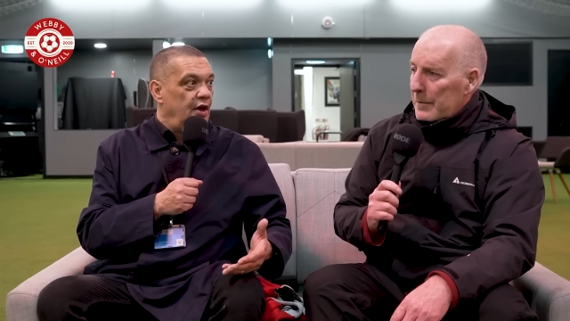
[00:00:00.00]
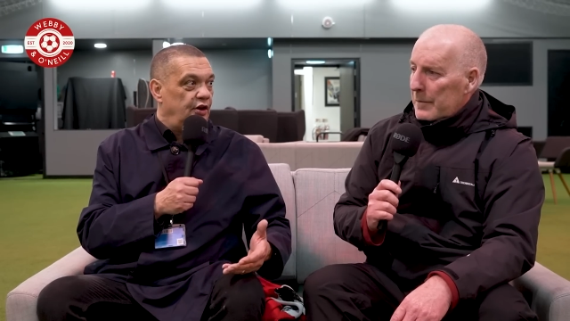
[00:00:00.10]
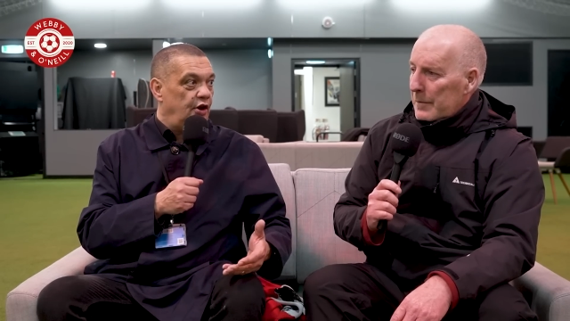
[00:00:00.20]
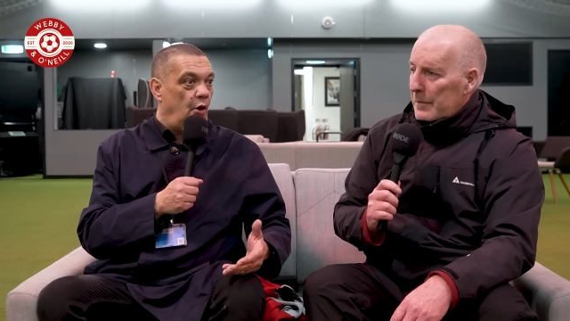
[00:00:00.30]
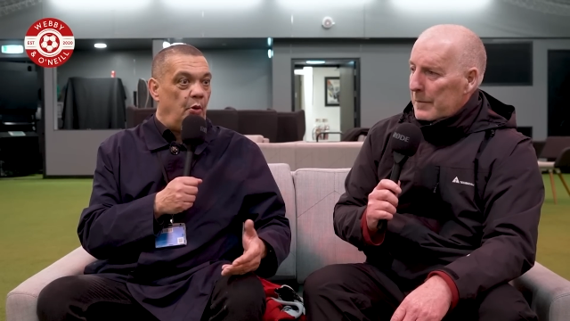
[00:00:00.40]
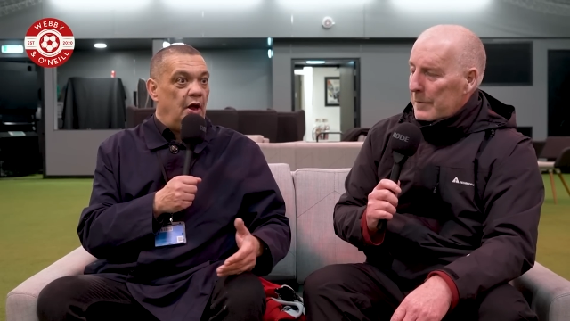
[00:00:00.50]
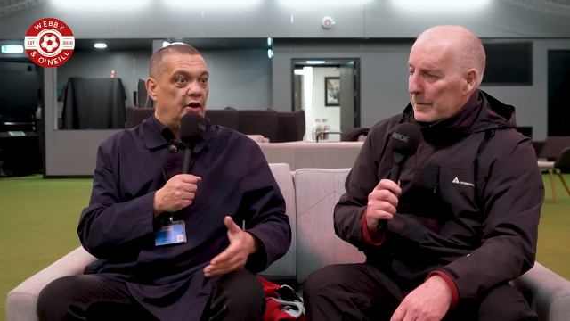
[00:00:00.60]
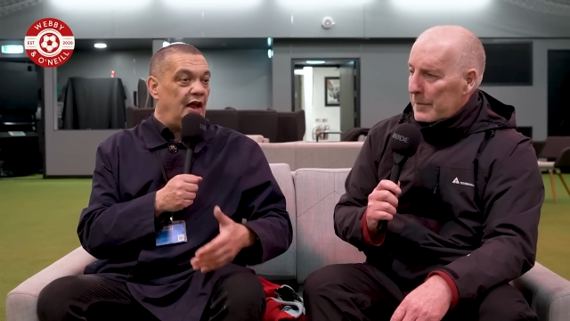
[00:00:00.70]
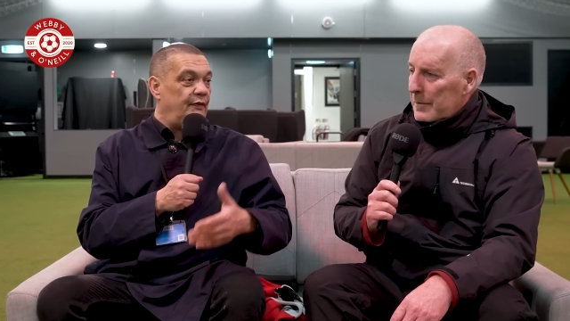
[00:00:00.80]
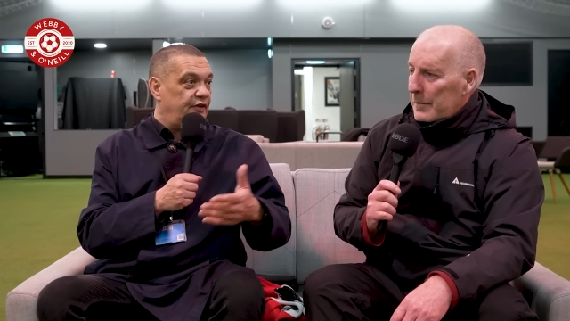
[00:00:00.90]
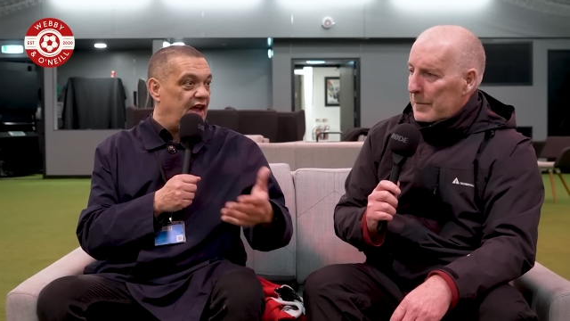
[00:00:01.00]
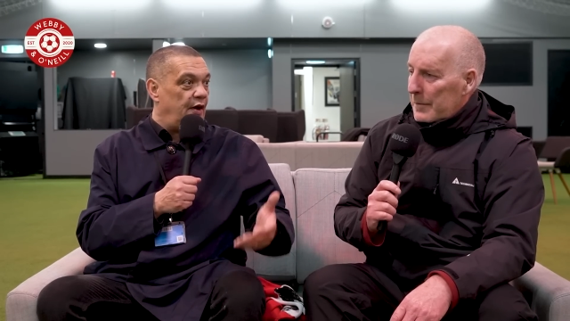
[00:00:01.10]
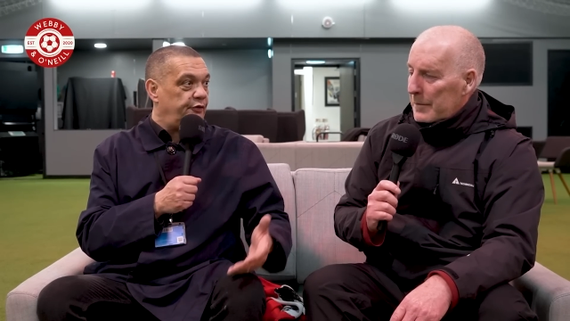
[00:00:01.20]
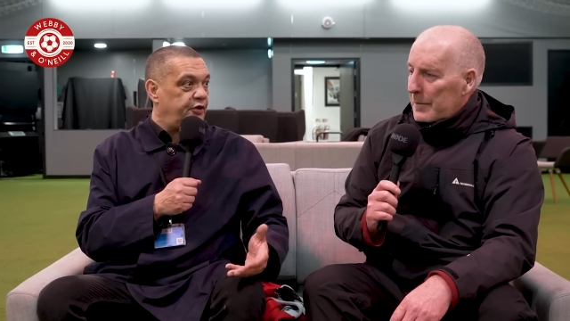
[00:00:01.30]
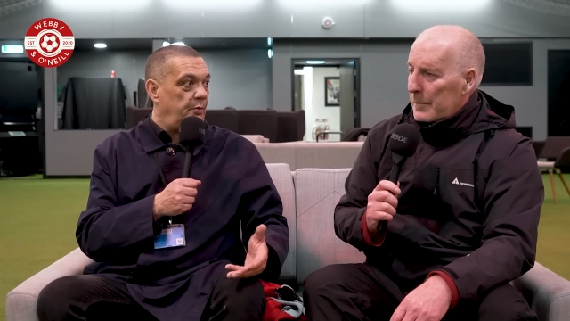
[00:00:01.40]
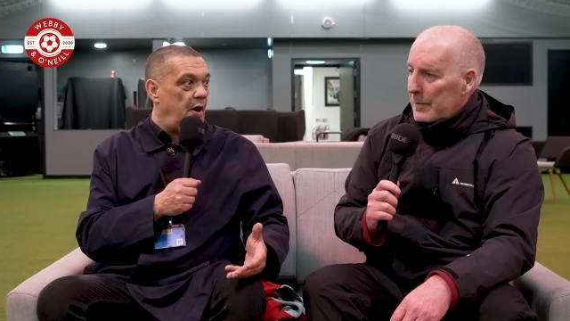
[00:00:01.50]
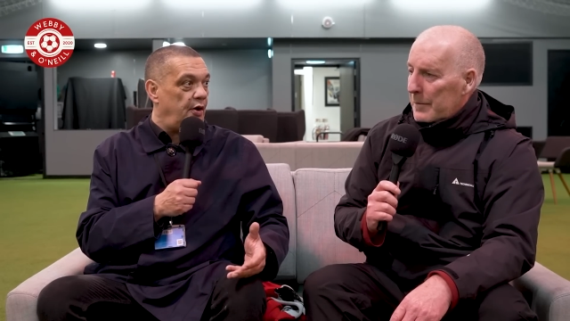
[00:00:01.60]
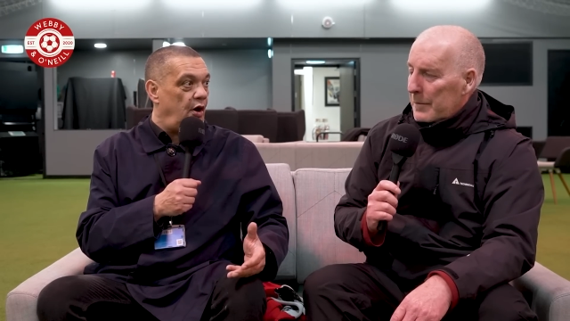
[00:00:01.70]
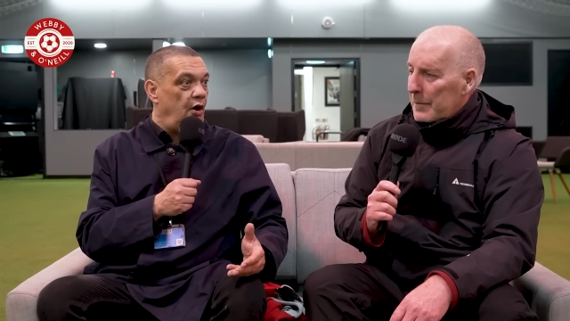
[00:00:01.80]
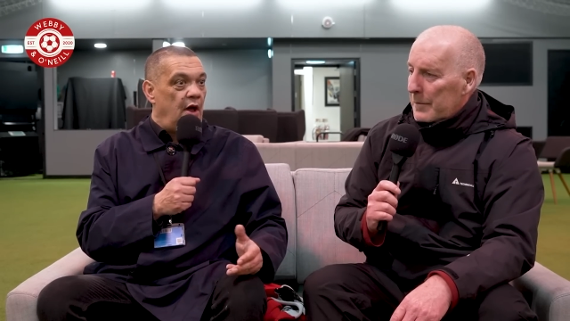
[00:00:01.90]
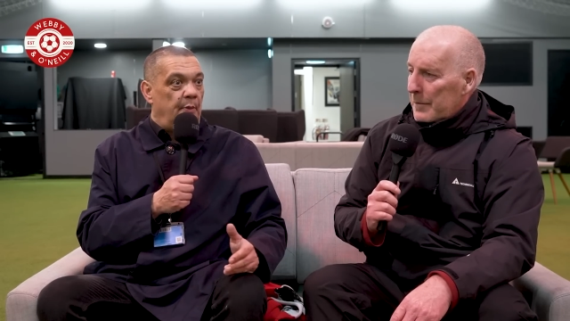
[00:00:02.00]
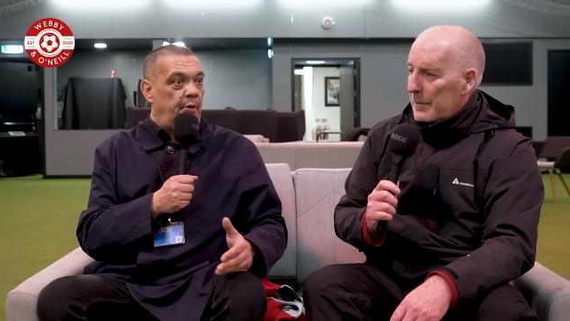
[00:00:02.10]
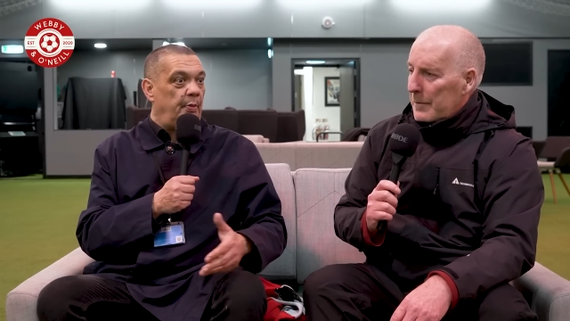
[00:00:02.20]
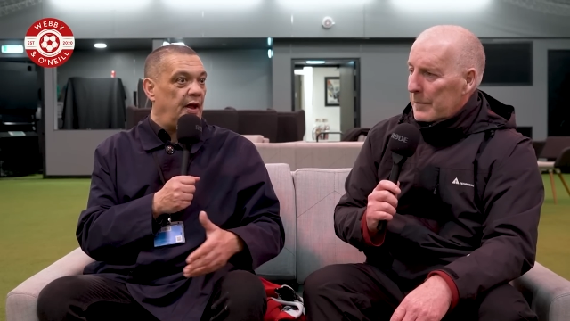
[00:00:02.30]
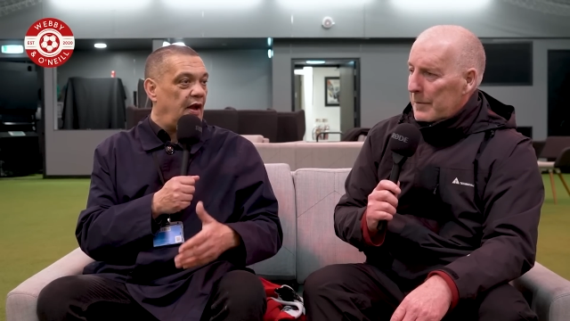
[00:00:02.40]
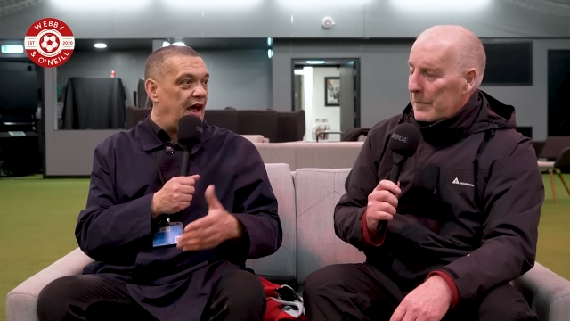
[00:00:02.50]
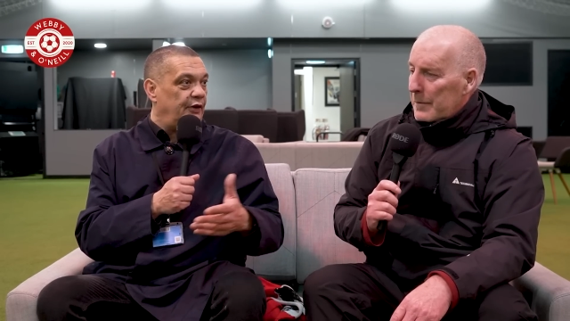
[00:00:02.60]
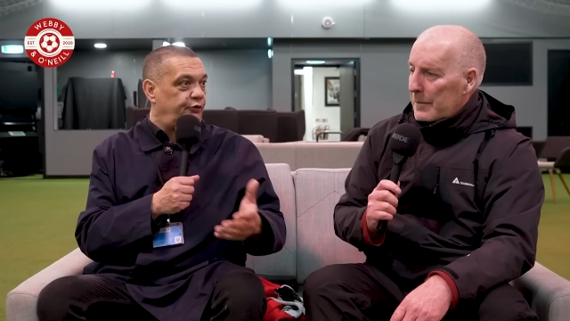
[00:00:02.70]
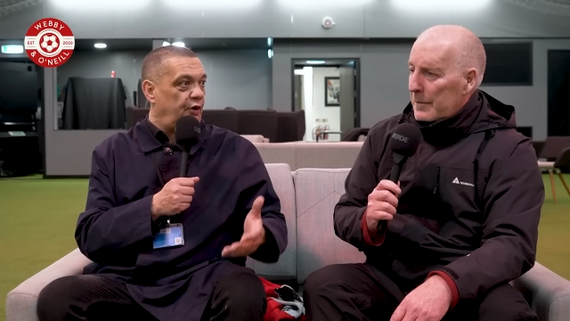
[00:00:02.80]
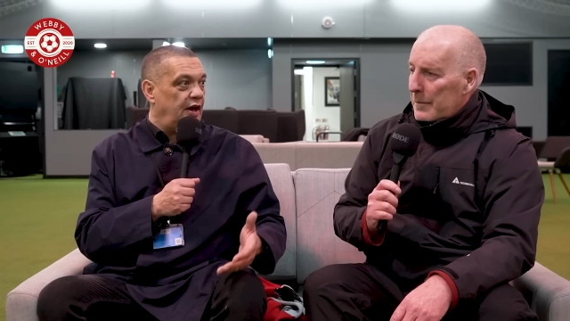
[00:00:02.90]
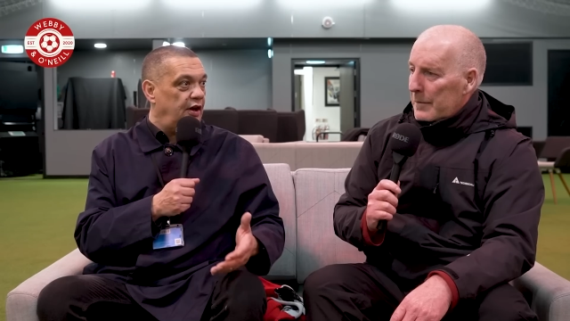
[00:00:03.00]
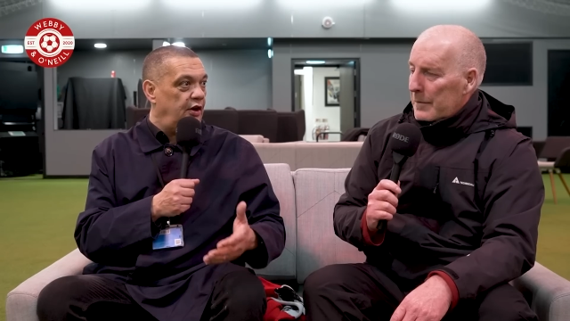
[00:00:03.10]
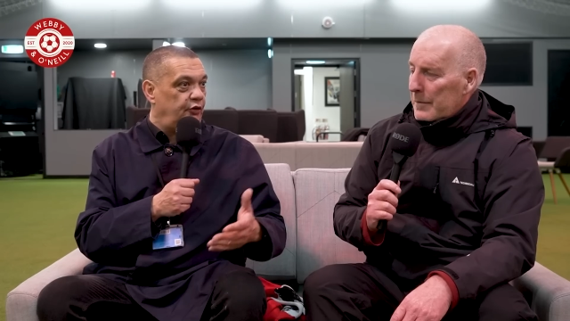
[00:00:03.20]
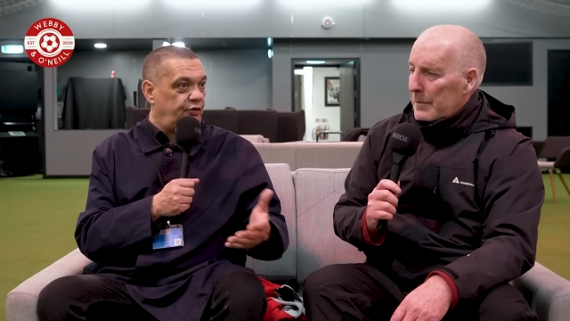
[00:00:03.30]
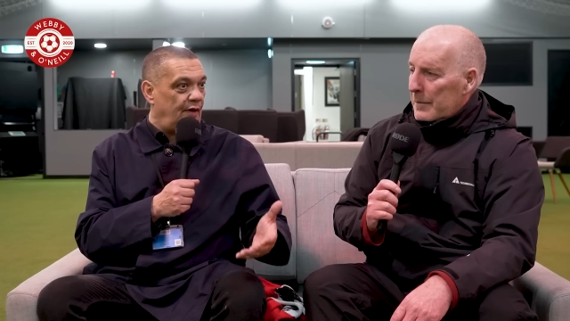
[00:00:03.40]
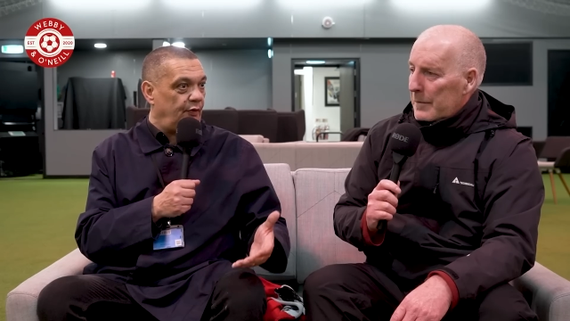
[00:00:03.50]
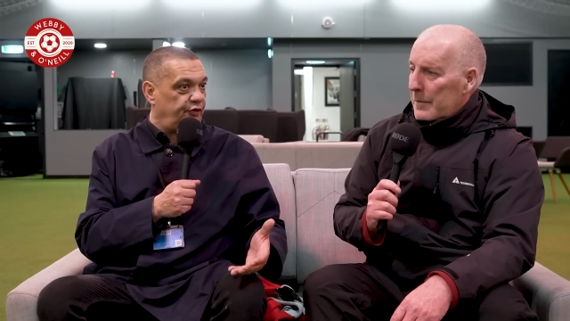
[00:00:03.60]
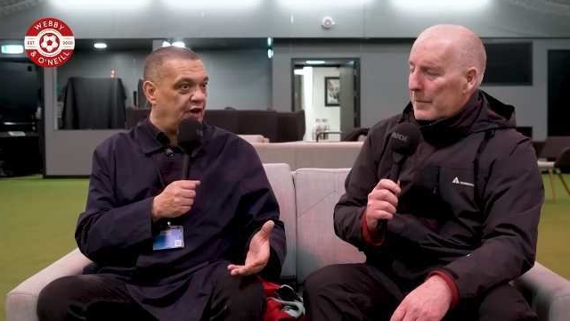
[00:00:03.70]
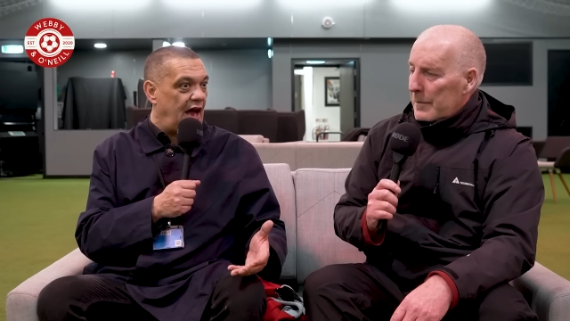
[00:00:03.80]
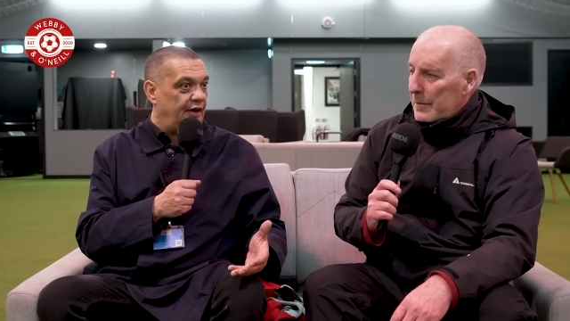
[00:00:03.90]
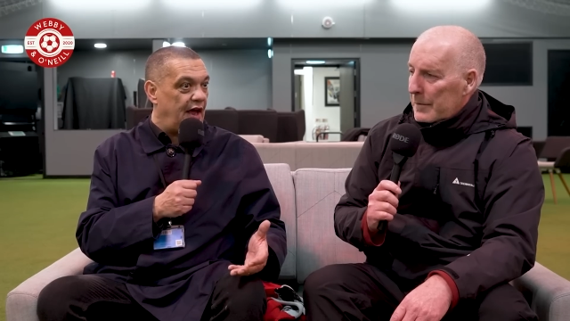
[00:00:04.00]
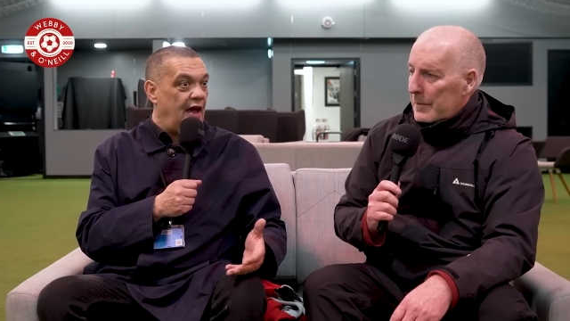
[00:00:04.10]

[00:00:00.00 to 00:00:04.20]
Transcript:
Speaker 1: You know, they'll have a day off tomorrow, probably a light training and travel Saturday.